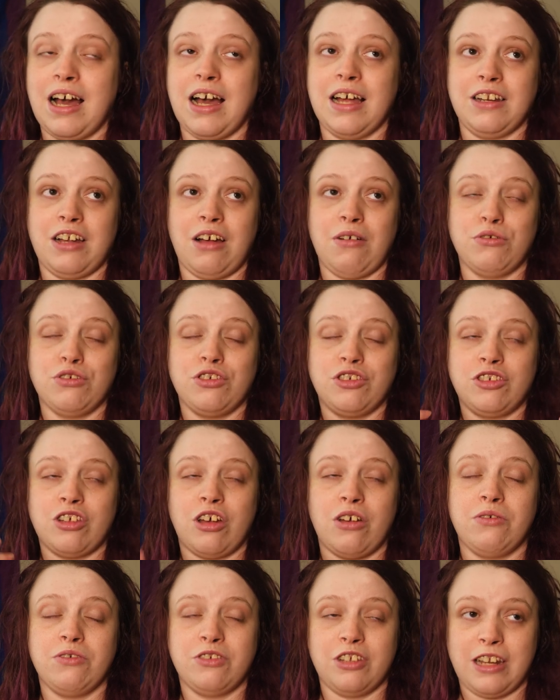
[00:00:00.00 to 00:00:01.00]
and I was
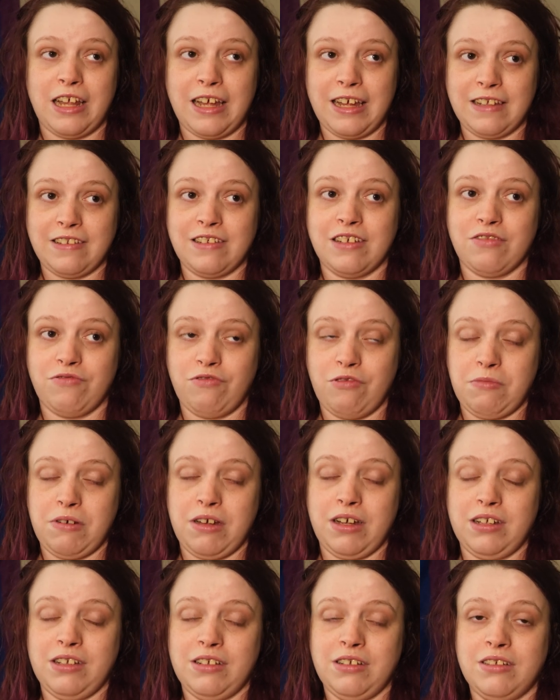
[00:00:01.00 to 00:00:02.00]
so sedated from
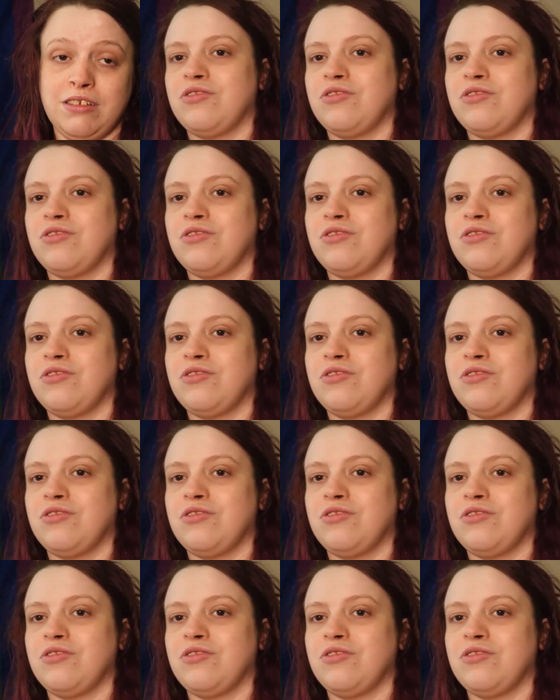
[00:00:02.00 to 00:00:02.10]
it.